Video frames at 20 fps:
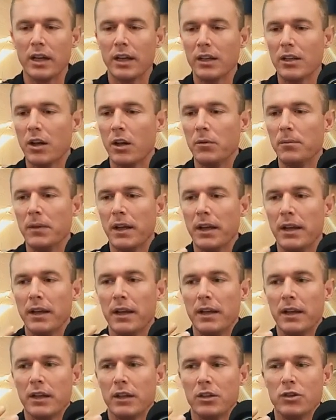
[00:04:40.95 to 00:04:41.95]

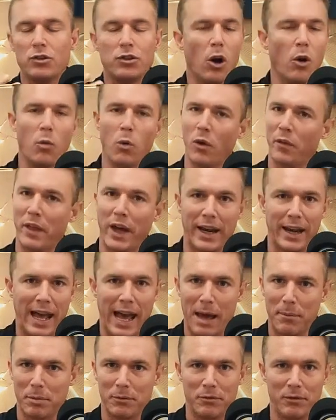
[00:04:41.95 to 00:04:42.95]
you don't want that to
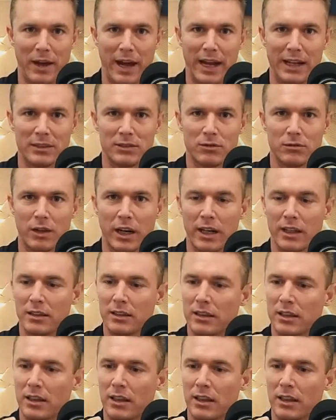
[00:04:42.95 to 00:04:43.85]
happen fast, right?